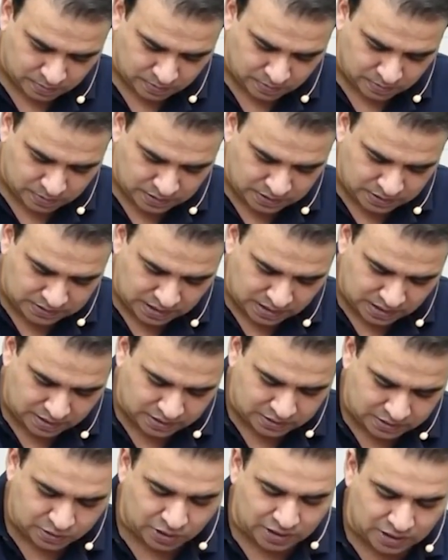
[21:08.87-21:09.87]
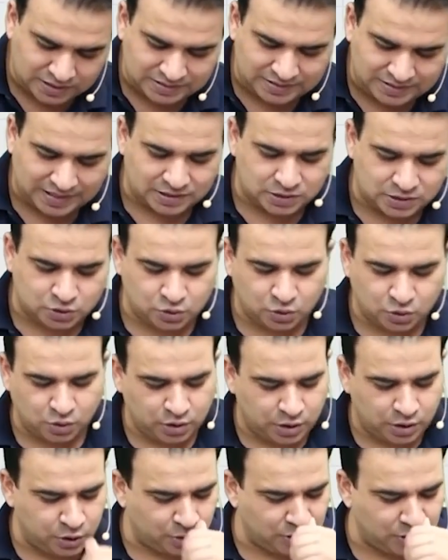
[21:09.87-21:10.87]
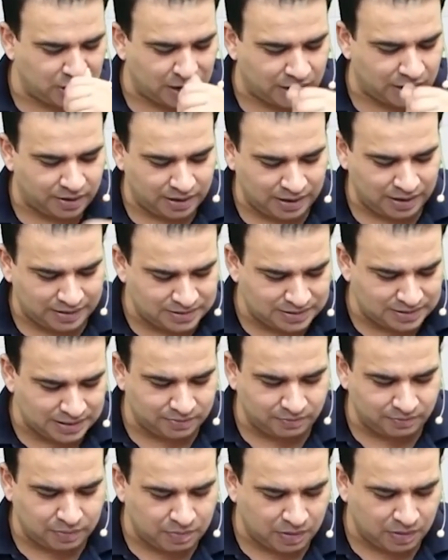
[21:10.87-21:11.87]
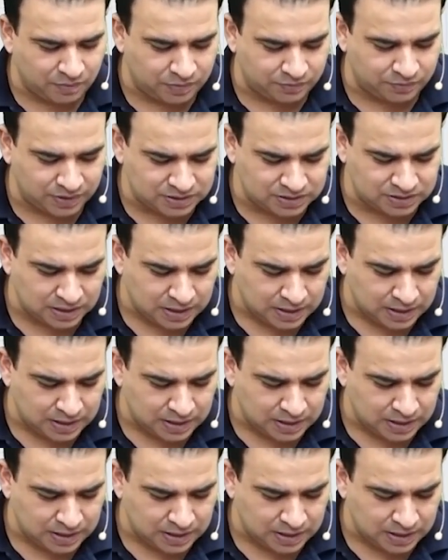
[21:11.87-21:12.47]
This artery is called as gastroduodenal artery. Let's take them one by one first.